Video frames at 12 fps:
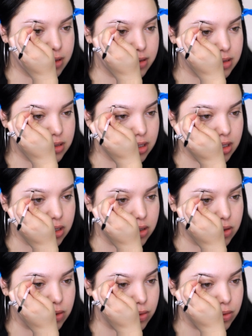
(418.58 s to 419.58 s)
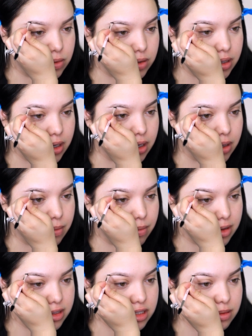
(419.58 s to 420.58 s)
and see, ooh,
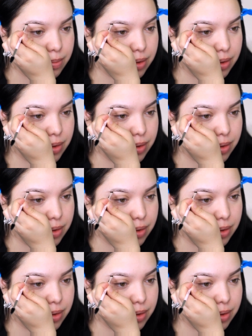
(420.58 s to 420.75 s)
damn, this is